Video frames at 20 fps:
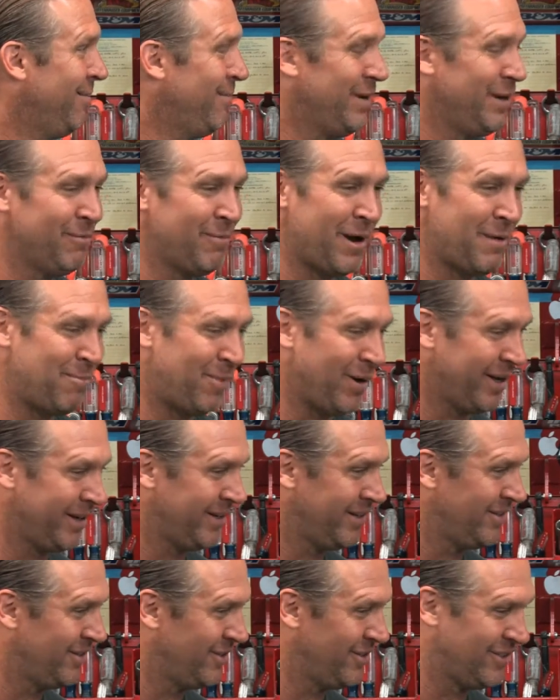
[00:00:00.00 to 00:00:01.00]
Me and my
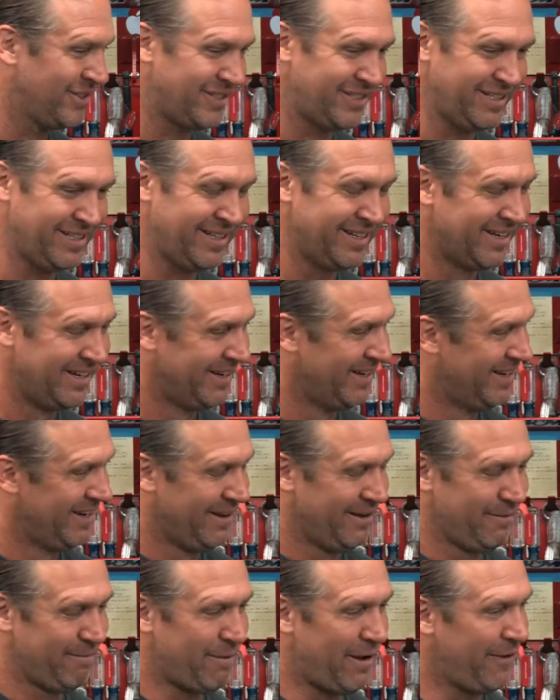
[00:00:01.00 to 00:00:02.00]
buddies
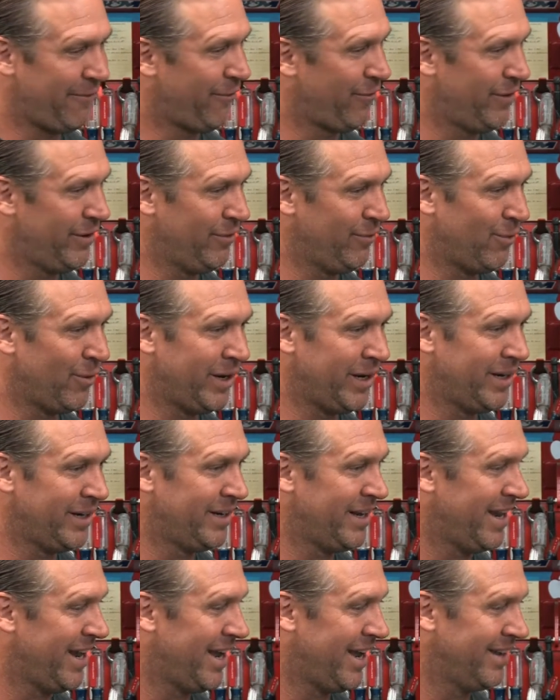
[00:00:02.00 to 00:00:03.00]
my friend
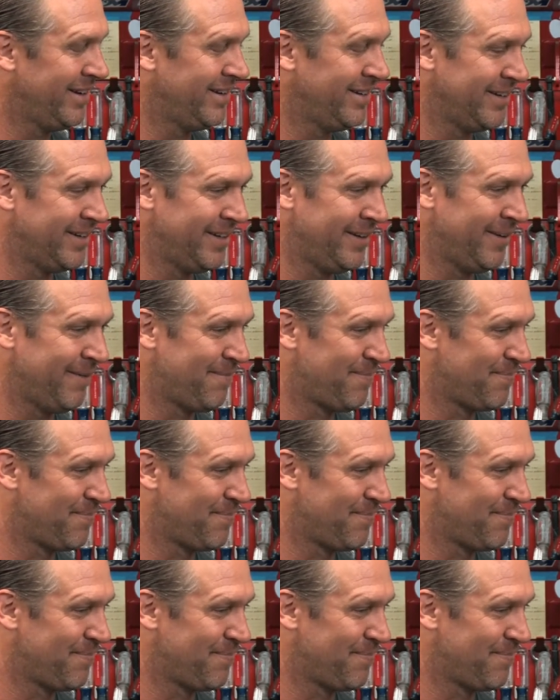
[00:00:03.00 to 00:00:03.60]
Wade had,